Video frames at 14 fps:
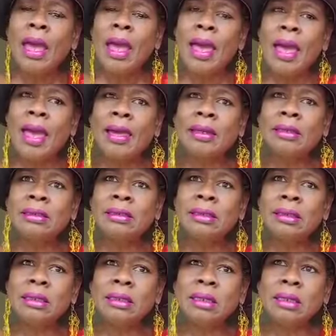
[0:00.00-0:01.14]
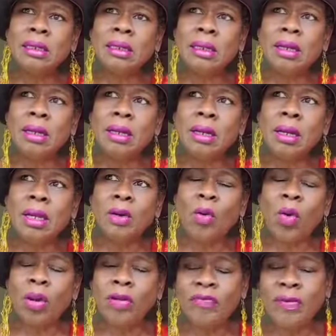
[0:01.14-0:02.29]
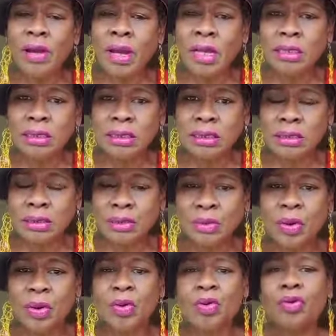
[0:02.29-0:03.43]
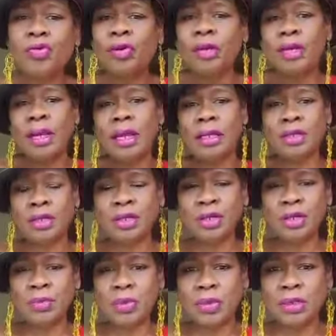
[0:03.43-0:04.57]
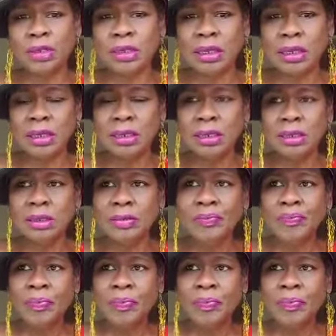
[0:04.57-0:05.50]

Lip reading: And in order for us to co-create healthier communities,